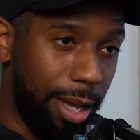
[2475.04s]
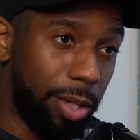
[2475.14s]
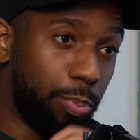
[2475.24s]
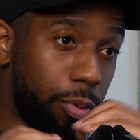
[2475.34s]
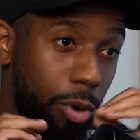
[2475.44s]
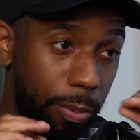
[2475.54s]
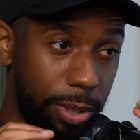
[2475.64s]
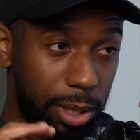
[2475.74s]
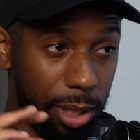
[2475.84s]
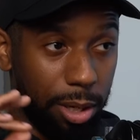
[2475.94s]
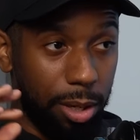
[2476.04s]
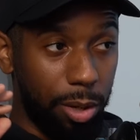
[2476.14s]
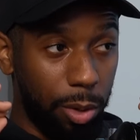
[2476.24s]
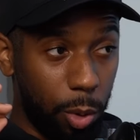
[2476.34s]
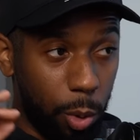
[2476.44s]
is
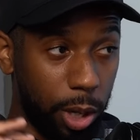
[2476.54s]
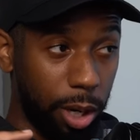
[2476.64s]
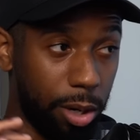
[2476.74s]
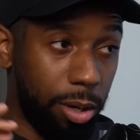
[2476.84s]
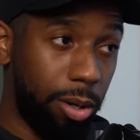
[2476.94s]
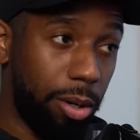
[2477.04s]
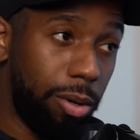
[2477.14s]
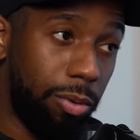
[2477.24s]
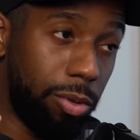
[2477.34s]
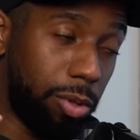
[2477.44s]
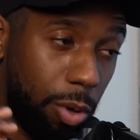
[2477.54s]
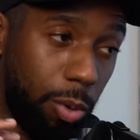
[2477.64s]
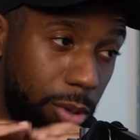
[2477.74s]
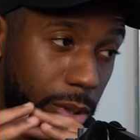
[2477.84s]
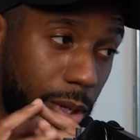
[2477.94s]
promising quick
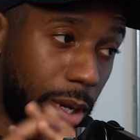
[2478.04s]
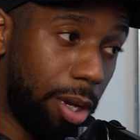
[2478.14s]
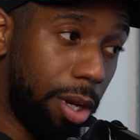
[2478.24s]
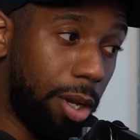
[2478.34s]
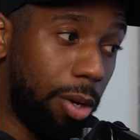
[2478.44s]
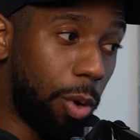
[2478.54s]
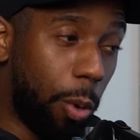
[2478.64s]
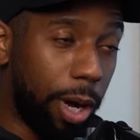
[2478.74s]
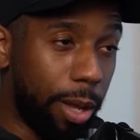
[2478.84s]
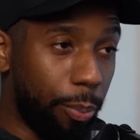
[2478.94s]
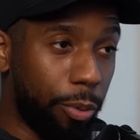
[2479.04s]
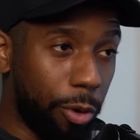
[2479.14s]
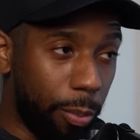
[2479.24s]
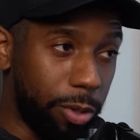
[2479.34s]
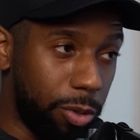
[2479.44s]
results. Mm-hmm. No one can
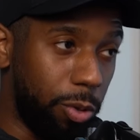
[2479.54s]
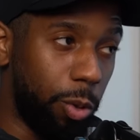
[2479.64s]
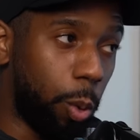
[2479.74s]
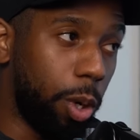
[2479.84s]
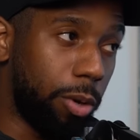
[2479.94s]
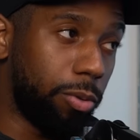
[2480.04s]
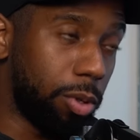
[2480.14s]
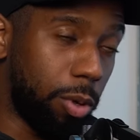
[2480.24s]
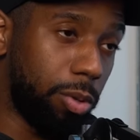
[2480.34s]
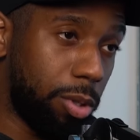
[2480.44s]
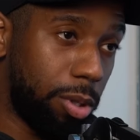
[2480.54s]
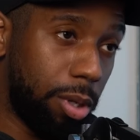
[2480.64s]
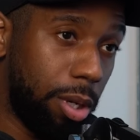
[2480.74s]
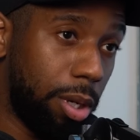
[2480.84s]
promise you quick results.